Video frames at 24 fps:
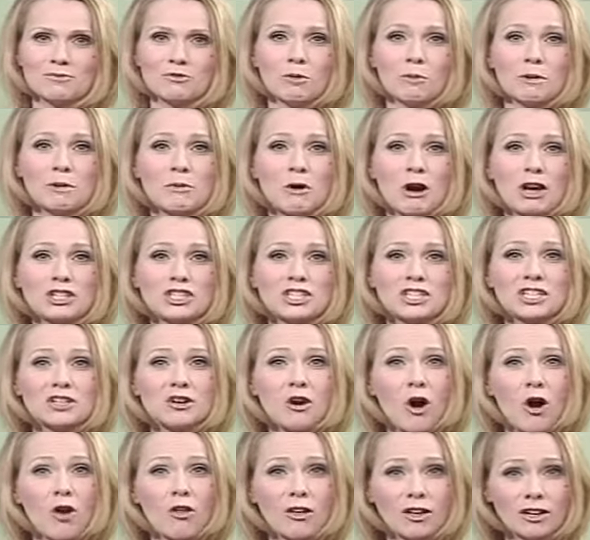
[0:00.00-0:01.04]
We'll be watching it
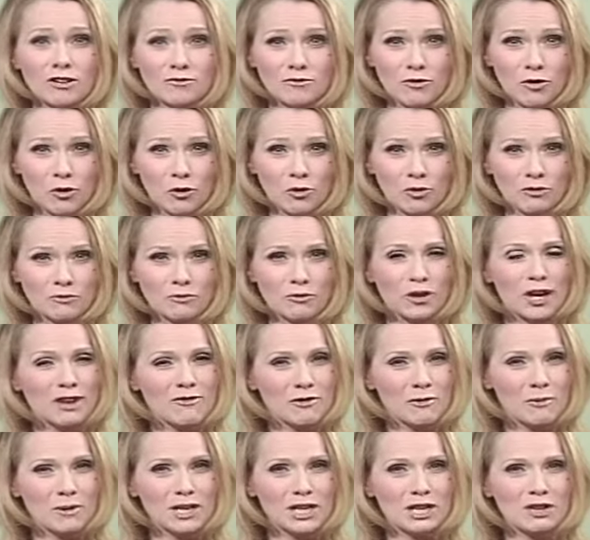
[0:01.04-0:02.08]
all unfold. For
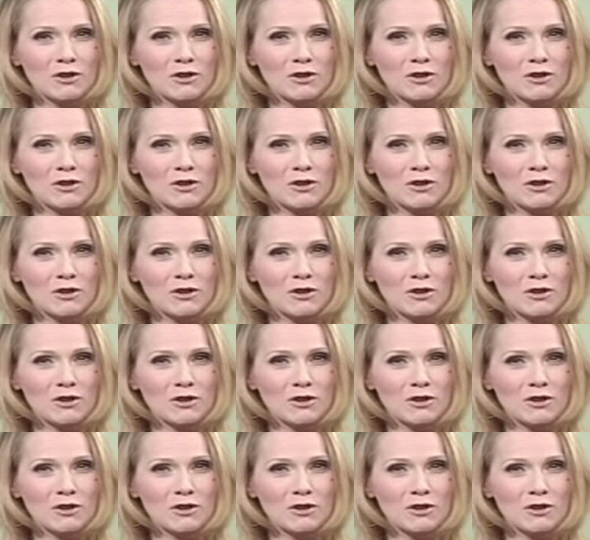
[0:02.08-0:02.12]
everyone